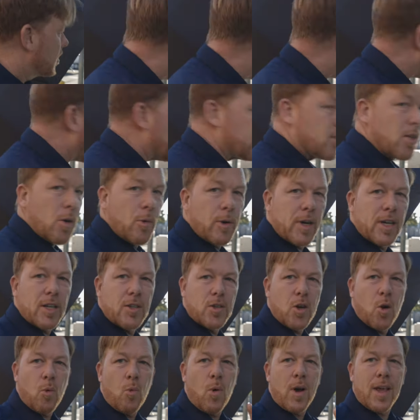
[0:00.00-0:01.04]
All right, so we're gonna
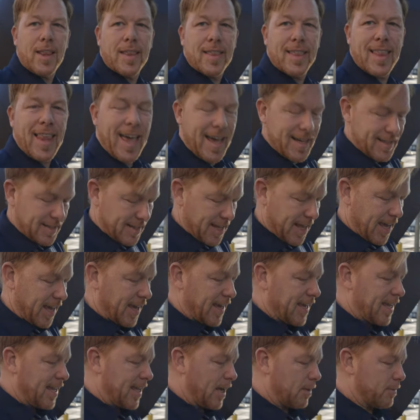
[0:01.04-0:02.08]
do one last
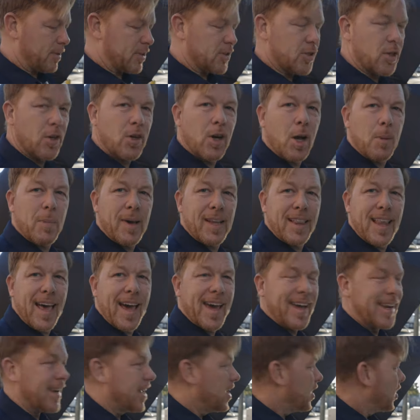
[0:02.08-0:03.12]
thing. I'm gonna turn on my
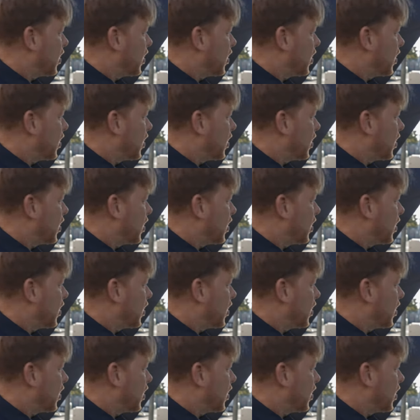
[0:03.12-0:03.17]
light.